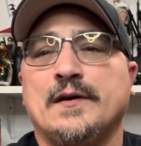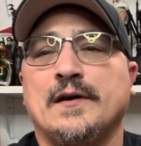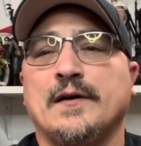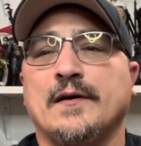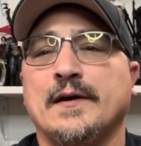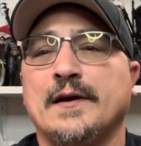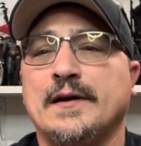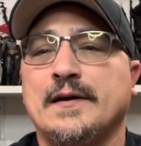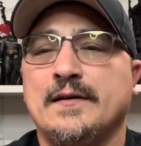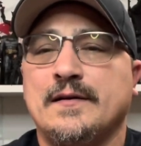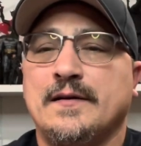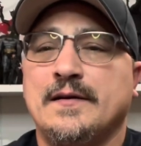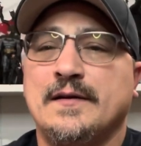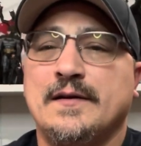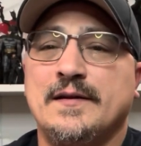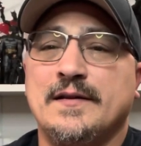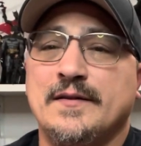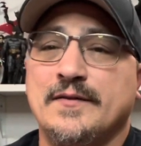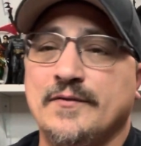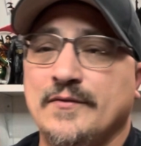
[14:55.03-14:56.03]
All right,
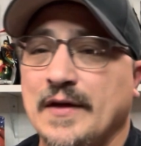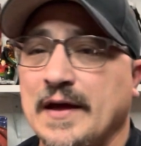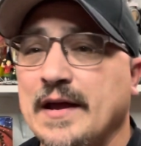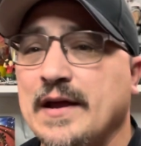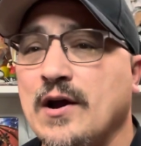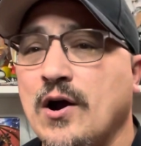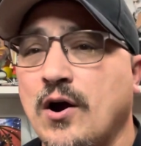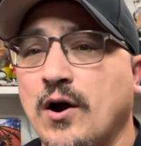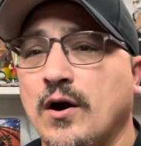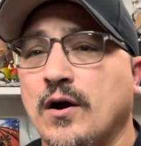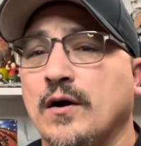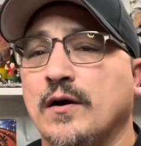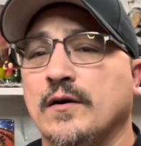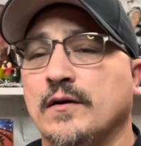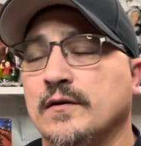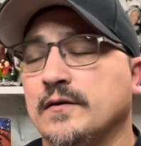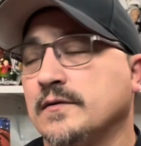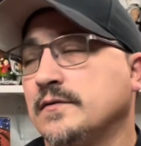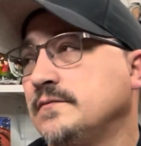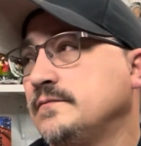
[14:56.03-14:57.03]
they
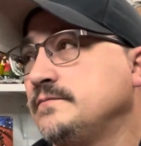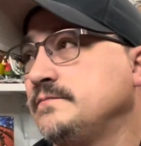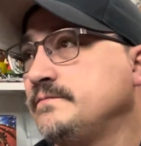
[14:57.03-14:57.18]
are